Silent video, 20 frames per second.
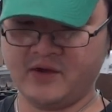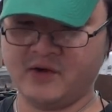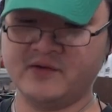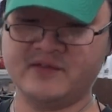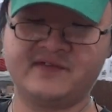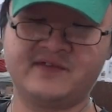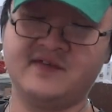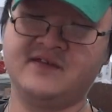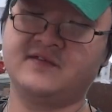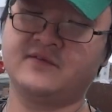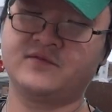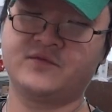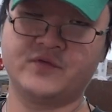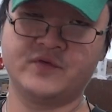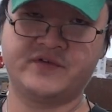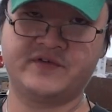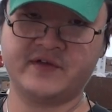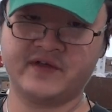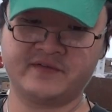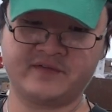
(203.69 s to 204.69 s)
in season
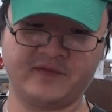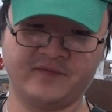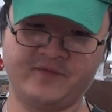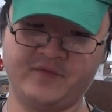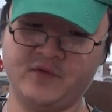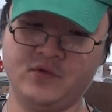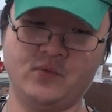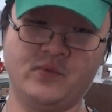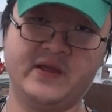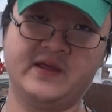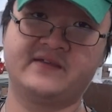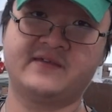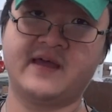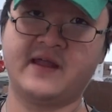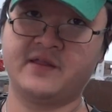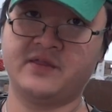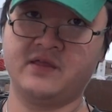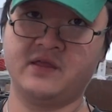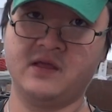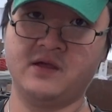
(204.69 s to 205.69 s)
for just a few weeks
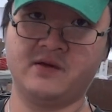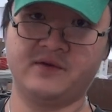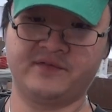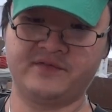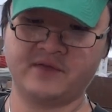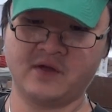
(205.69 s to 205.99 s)
out of the year,